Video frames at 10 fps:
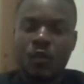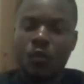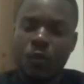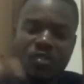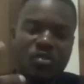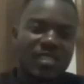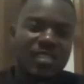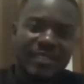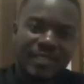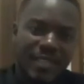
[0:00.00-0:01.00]
Once you
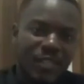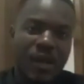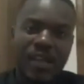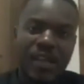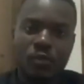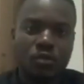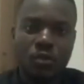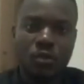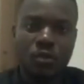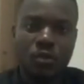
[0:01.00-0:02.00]
set it, then you are able
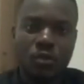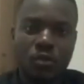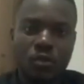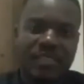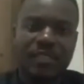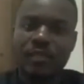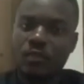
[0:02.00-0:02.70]
to accomplish it,